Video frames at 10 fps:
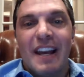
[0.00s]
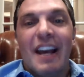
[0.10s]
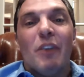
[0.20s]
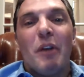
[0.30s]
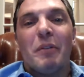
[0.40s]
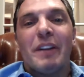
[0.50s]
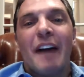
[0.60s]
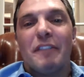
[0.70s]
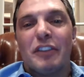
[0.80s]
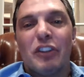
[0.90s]
We will
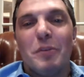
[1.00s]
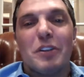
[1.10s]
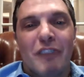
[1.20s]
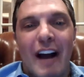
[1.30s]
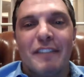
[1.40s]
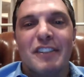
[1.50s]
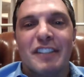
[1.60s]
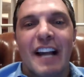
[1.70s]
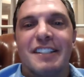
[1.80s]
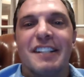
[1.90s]
have global driver's
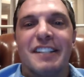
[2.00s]
license,